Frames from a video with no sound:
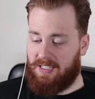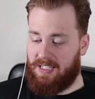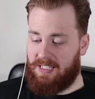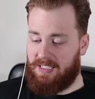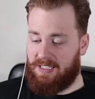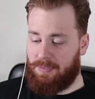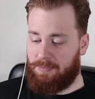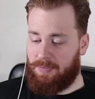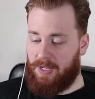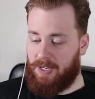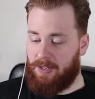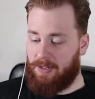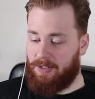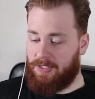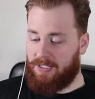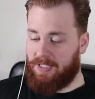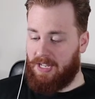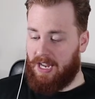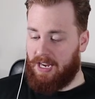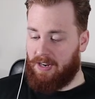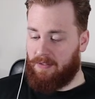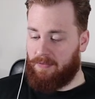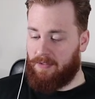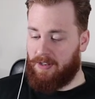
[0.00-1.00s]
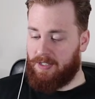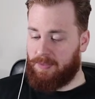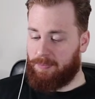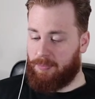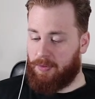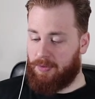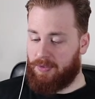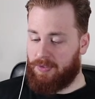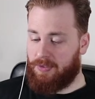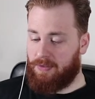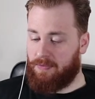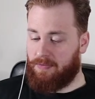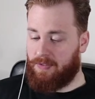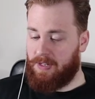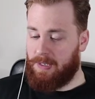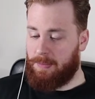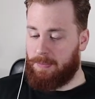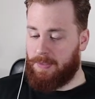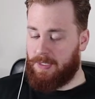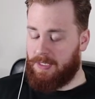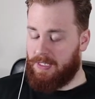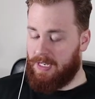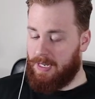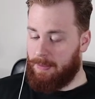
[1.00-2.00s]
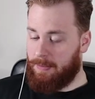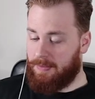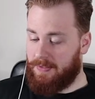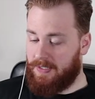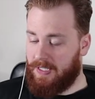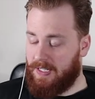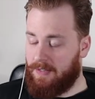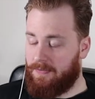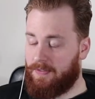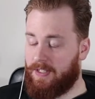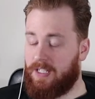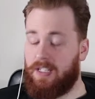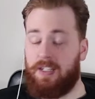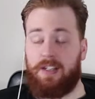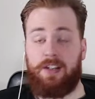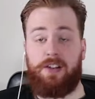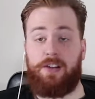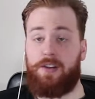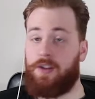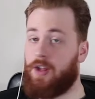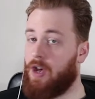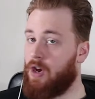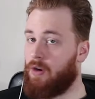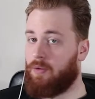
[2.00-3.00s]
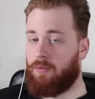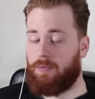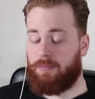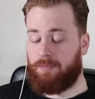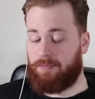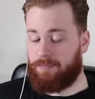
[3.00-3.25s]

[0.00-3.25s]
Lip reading: is it better to sacrifice personal freedoms in the name of safety? No.